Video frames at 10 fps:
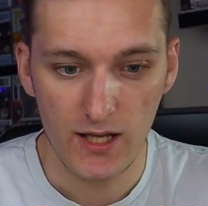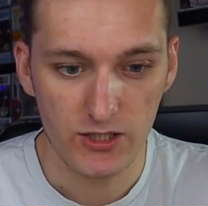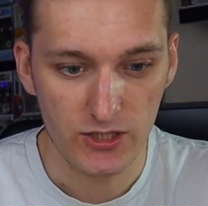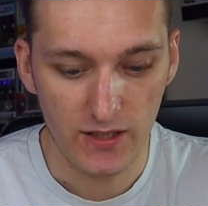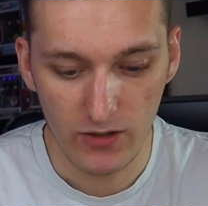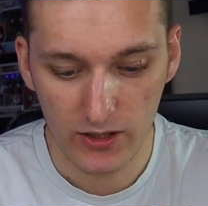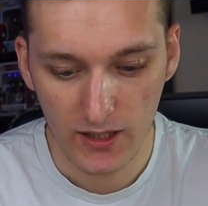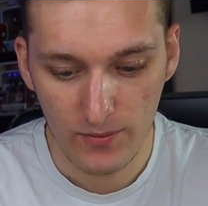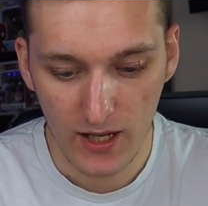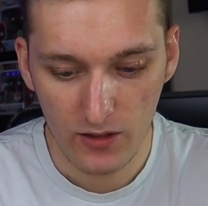Let's just have a look
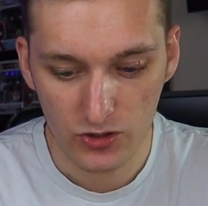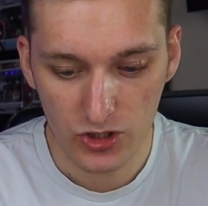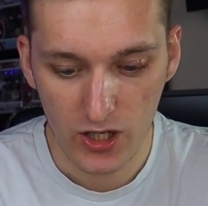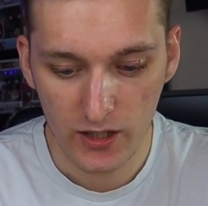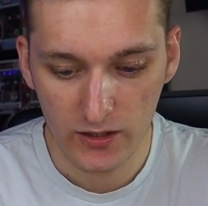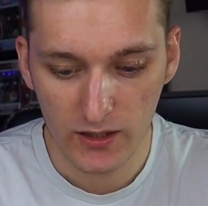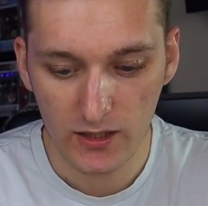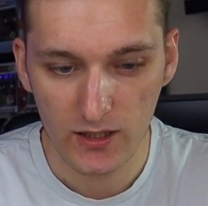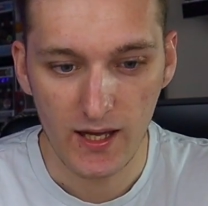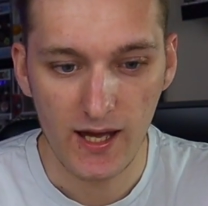at him now. Chunk,
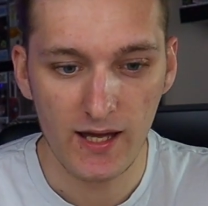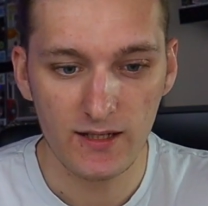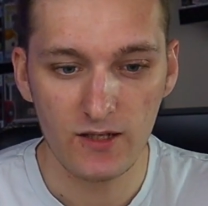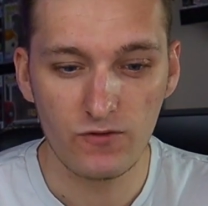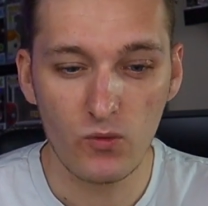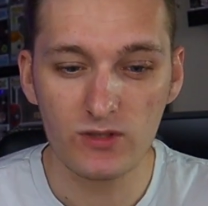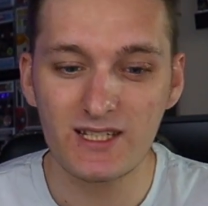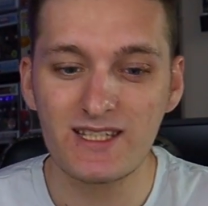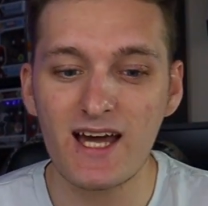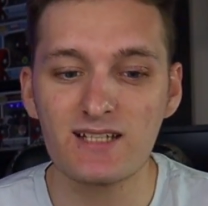and if I was
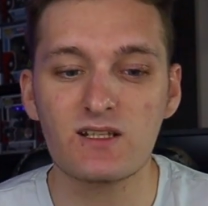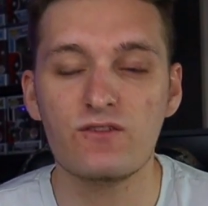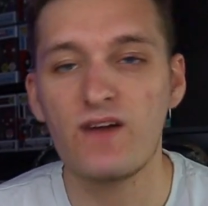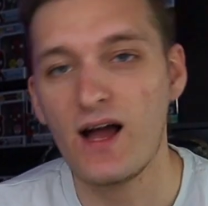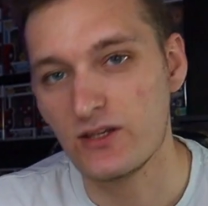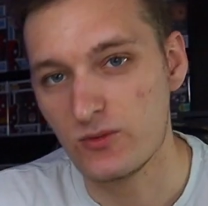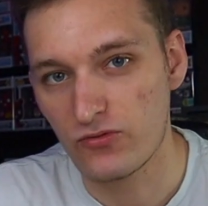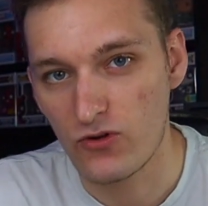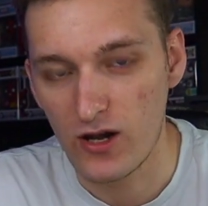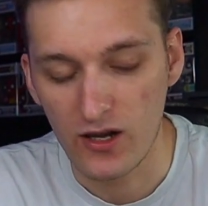to guess a value
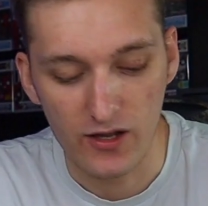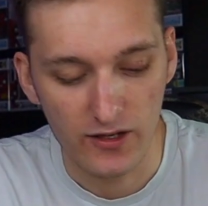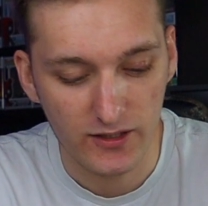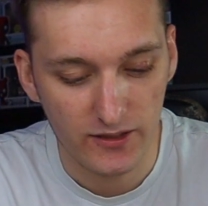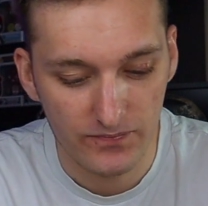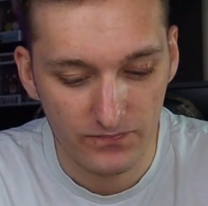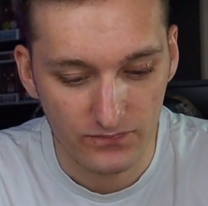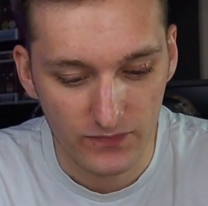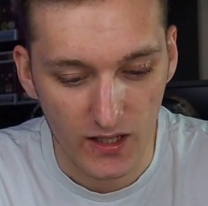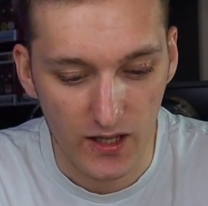before I look,
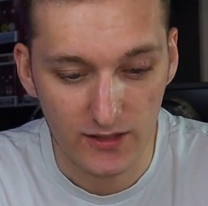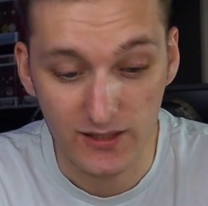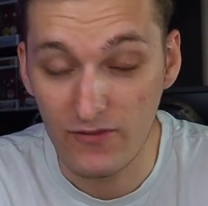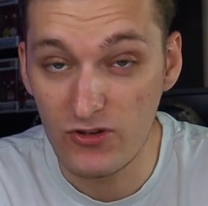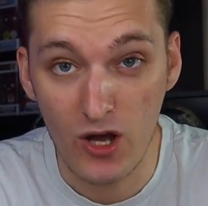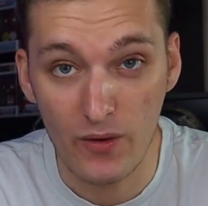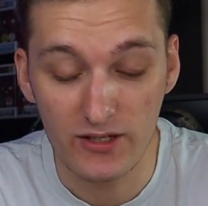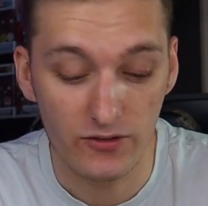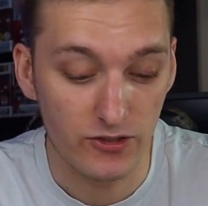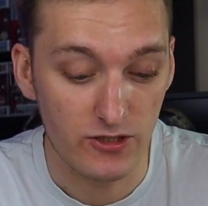because I have no
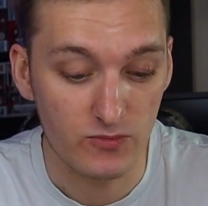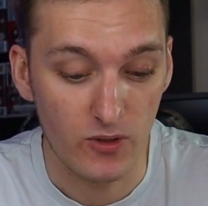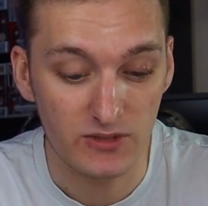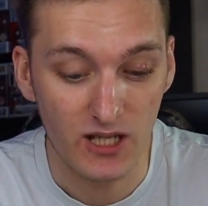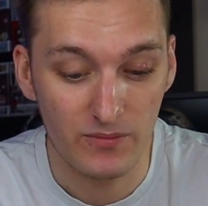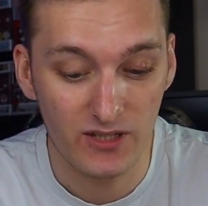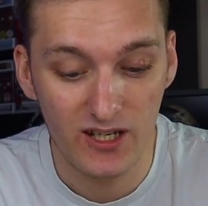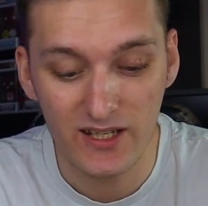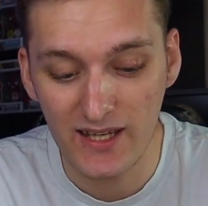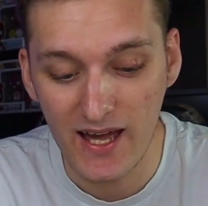idea on the Goonies pops, I'm
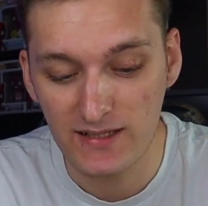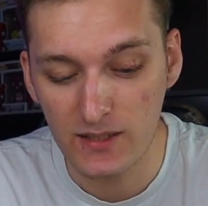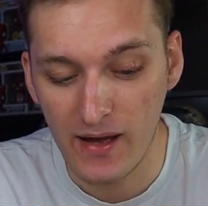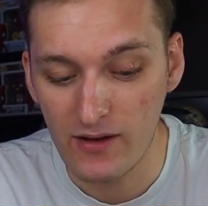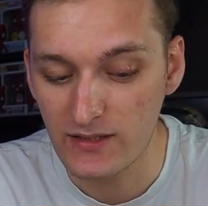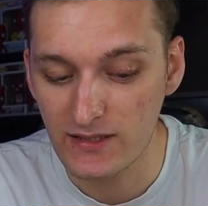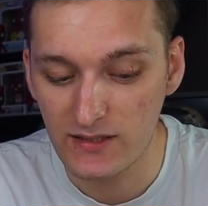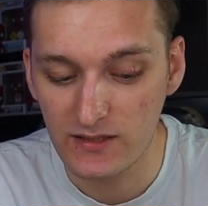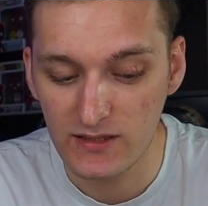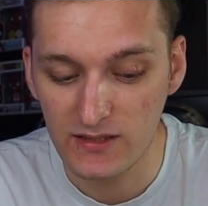gonna guess about
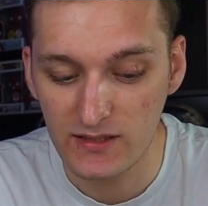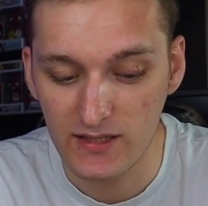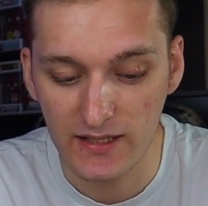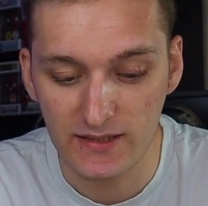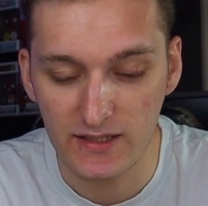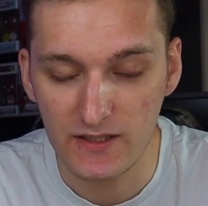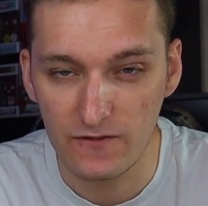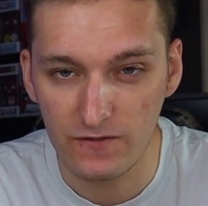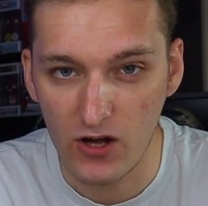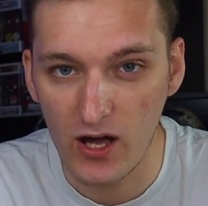
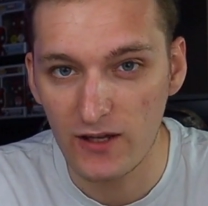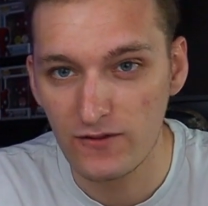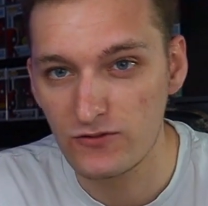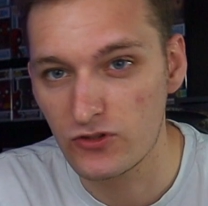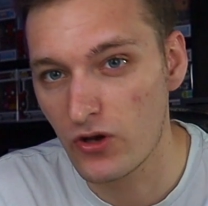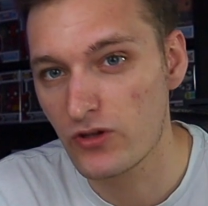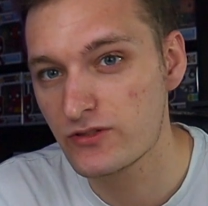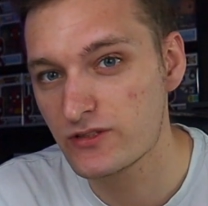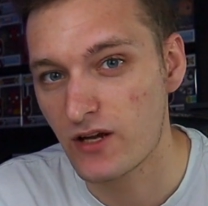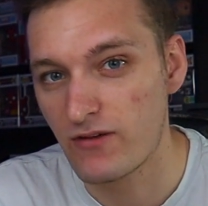
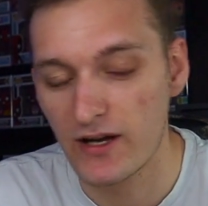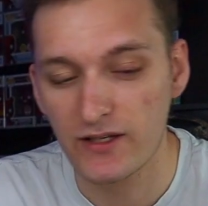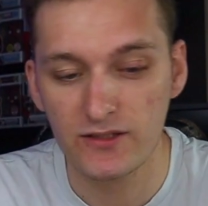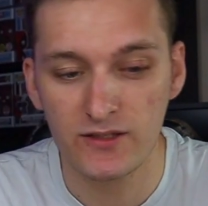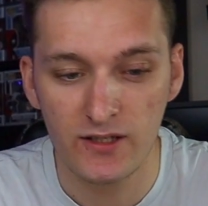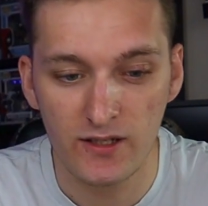$65, I reckon.